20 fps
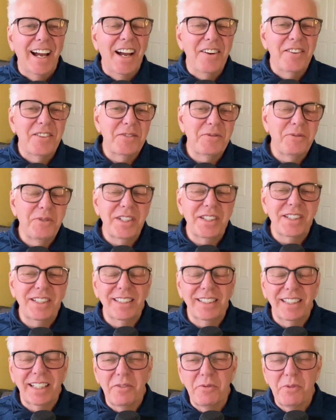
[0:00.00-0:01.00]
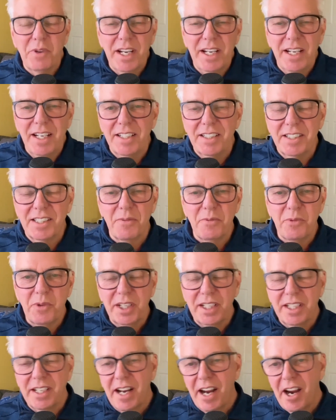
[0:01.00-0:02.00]
I was recently reading some
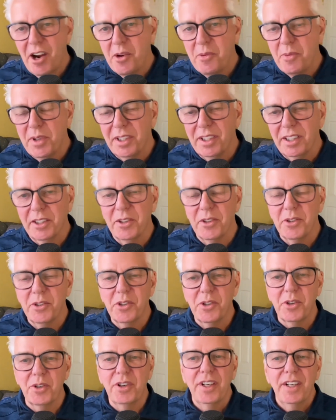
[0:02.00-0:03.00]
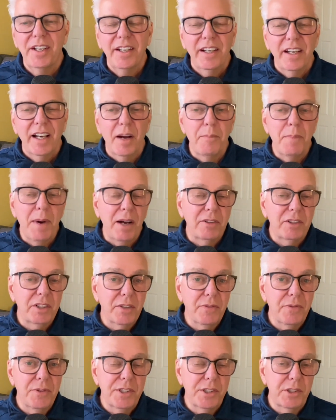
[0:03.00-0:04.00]
retirement literature
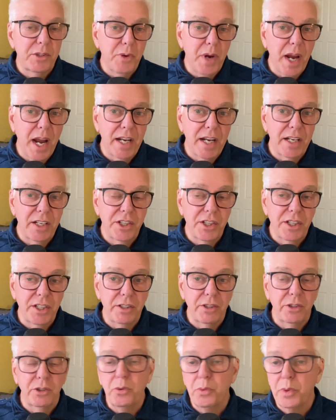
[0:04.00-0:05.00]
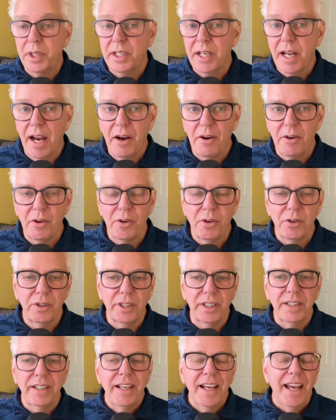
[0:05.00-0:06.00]
about different strategies to retire
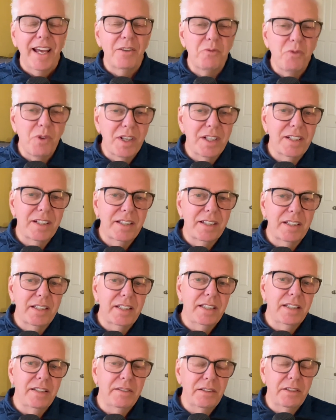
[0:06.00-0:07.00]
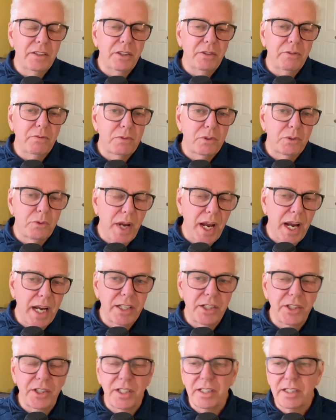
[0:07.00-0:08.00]
early. And one of the
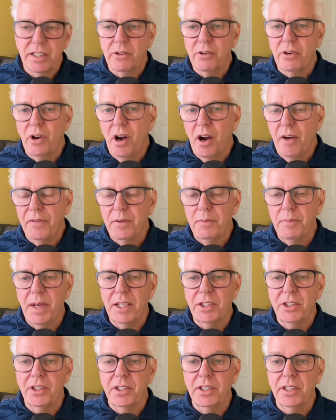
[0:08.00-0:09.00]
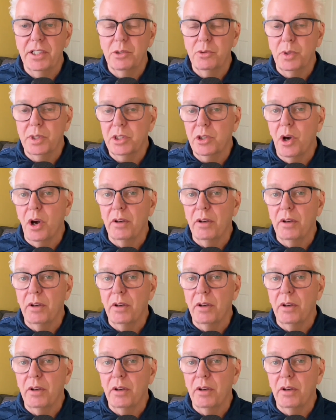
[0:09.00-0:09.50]
strategies that are often mentioned is what's